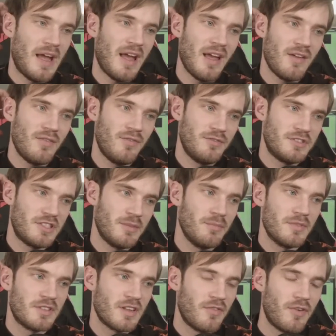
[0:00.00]
I have
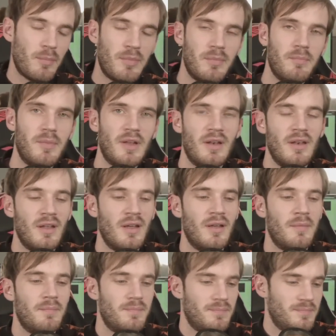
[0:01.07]
some stuff I've been
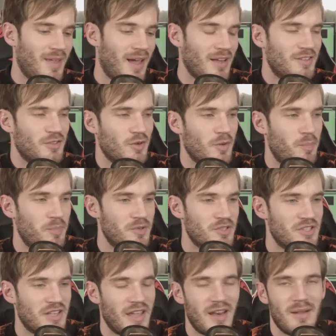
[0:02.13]
um, I sort of
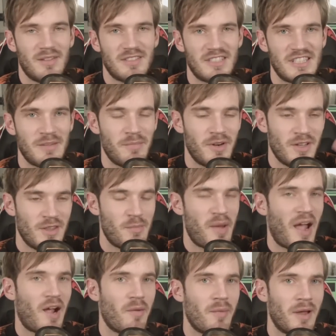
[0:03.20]
just let it simmer in the
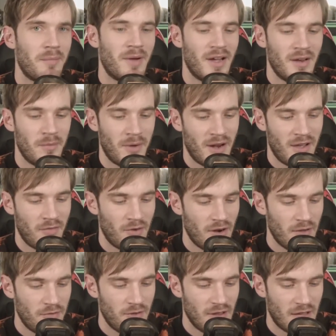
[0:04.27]
back of my mind whenever
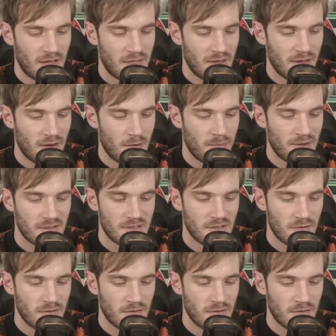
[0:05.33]
I feel like thinking about